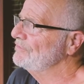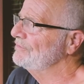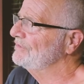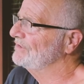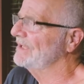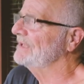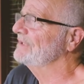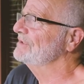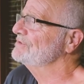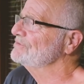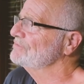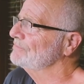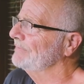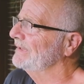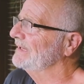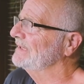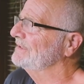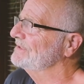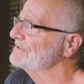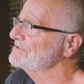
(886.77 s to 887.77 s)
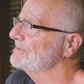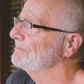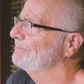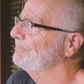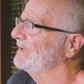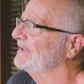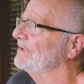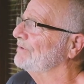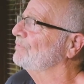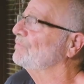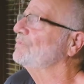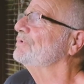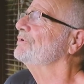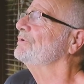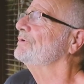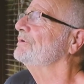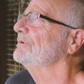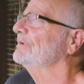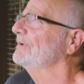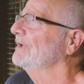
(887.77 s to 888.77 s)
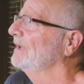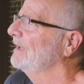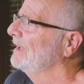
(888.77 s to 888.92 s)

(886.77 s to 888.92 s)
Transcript: you done to make this a better world?